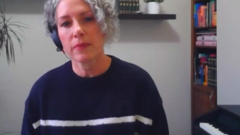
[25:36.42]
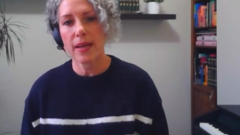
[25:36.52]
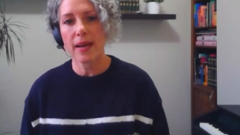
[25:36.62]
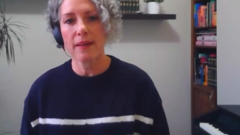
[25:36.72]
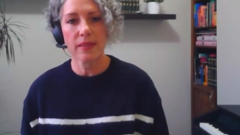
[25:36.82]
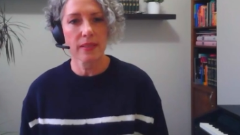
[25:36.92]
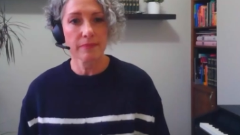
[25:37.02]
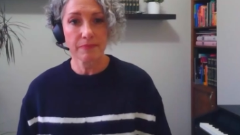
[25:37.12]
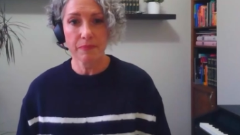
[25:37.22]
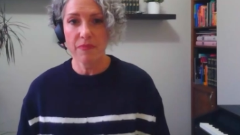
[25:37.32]

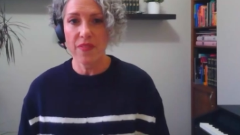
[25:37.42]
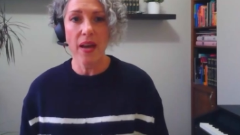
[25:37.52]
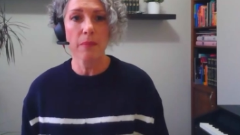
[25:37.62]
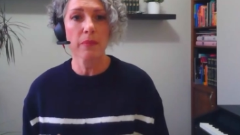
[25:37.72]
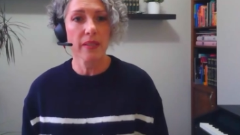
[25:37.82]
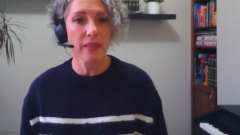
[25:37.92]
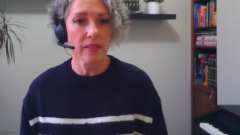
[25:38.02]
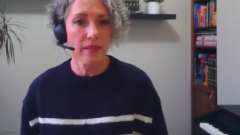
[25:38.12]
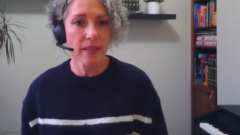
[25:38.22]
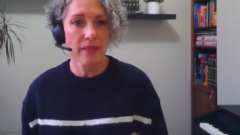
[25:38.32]
Having family
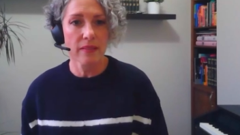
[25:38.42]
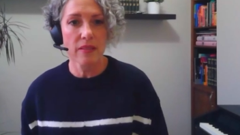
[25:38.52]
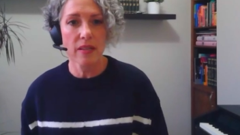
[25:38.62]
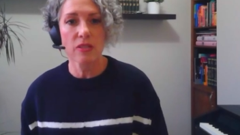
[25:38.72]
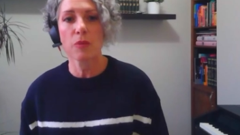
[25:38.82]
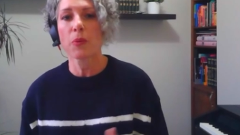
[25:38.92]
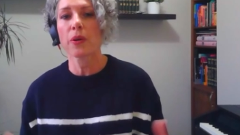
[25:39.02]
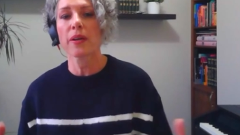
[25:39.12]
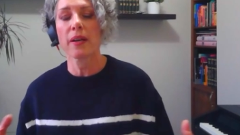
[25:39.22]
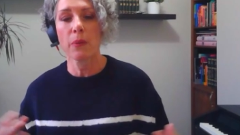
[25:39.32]
and a
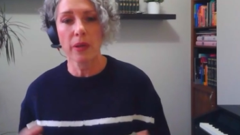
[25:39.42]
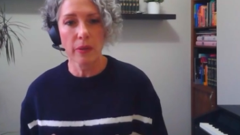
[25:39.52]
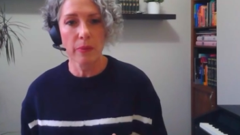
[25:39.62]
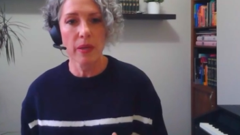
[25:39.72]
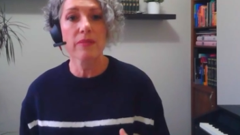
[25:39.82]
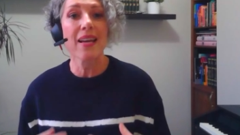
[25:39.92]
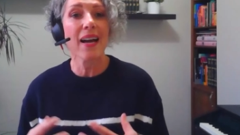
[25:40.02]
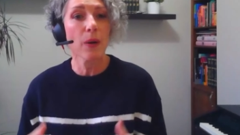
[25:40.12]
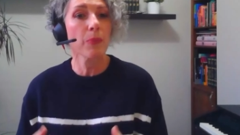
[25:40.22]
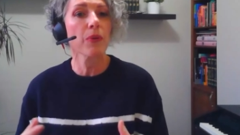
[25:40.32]
support network around to
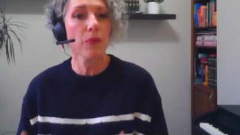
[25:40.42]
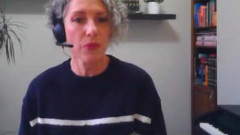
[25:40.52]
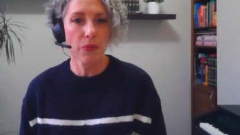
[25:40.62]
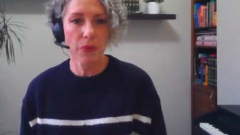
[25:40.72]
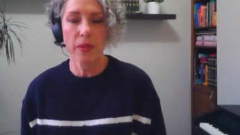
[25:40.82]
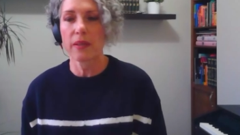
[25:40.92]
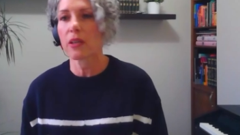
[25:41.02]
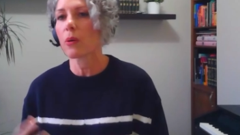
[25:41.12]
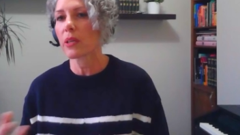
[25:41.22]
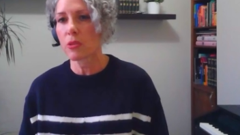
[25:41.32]
help you through it,
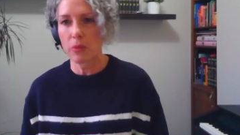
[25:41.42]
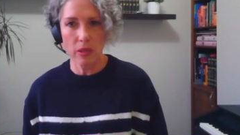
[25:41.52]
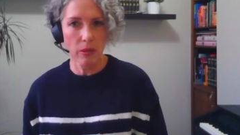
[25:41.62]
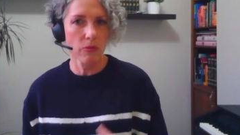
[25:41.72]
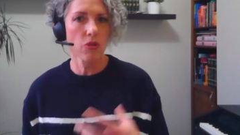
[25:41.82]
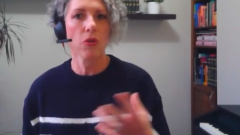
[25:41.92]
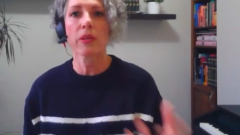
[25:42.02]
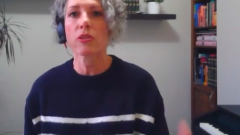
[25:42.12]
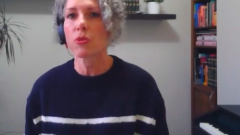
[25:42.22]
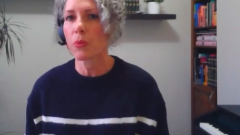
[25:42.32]
going to a coach,
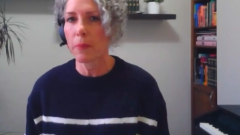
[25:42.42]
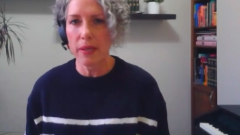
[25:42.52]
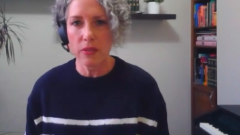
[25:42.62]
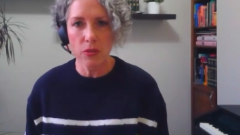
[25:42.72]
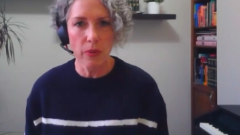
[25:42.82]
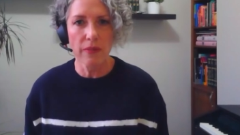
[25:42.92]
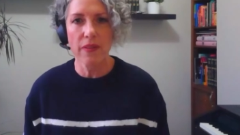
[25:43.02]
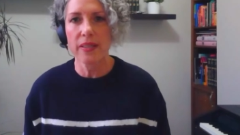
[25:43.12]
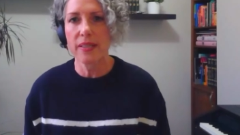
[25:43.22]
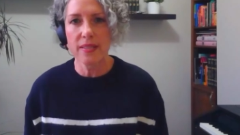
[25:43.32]
going to a mentor,
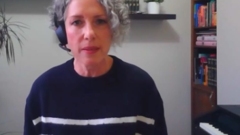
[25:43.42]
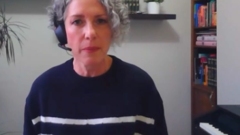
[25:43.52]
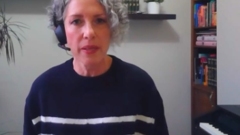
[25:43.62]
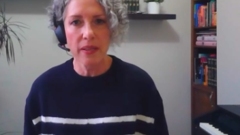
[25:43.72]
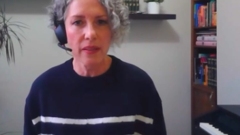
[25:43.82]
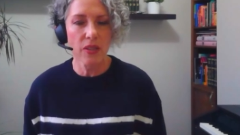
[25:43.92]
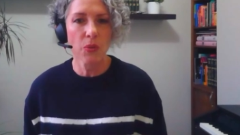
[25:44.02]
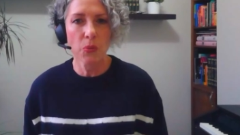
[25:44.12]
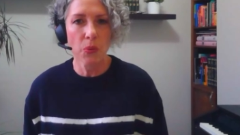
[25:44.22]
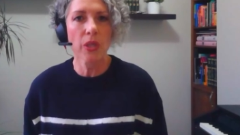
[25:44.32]
finding somebody that
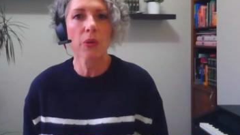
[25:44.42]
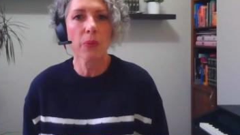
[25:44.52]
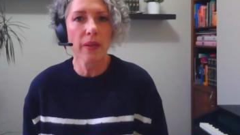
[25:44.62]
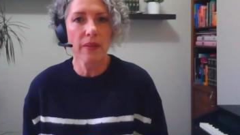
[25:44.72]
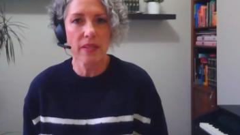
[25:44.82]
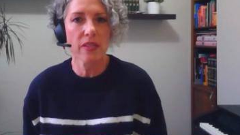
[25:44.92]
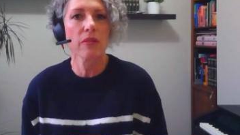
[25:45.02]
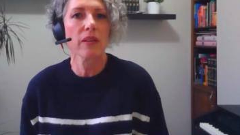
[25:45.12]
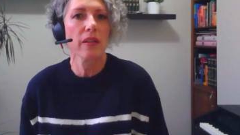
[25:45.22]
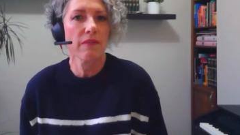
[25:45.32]
you work with that you
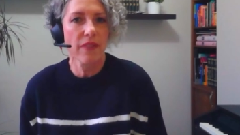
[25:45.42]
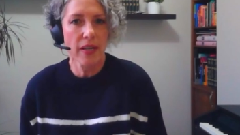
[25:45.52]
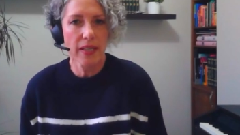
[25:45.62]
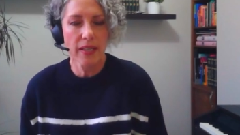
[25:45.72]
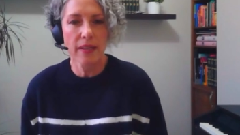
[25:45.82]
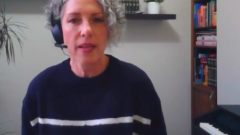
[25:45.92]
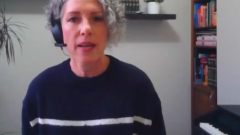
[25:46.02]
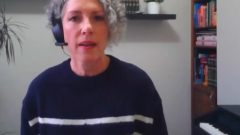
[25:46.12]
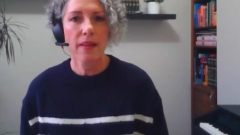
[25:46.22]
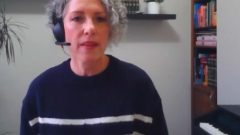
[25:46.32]
can confide in,
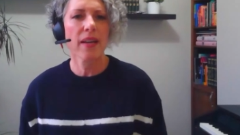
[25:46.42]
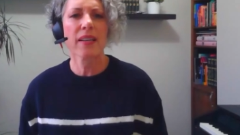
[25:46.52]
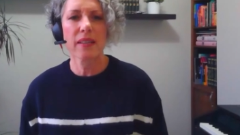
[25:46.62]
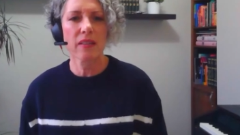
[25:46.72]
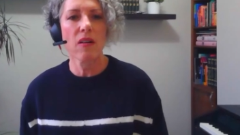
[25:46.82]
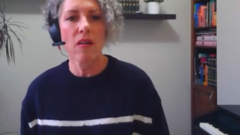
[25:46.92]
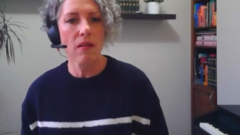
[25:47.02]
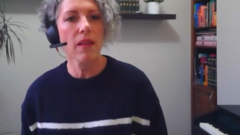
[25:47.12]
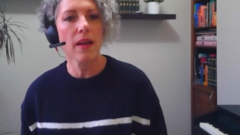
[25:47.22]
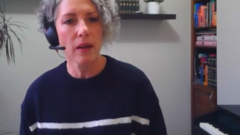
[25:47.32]
that can
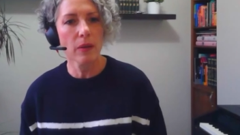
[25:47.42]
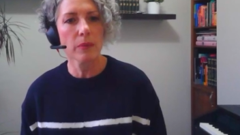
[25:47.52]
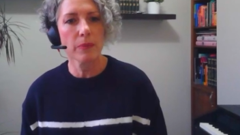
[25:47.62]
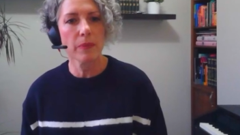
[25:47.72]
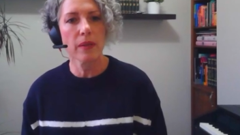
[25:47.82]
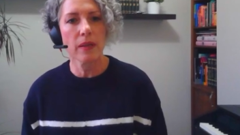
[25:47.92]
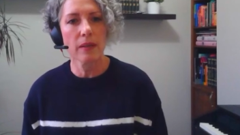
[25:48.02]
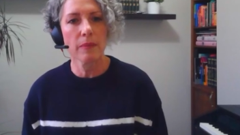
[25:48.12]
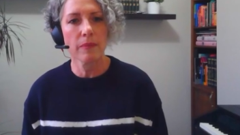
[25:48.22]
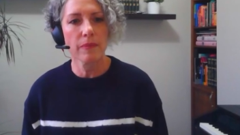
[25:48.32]
all help
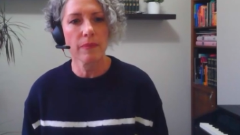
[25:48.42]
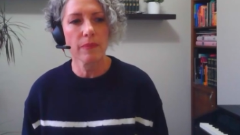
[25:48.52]
the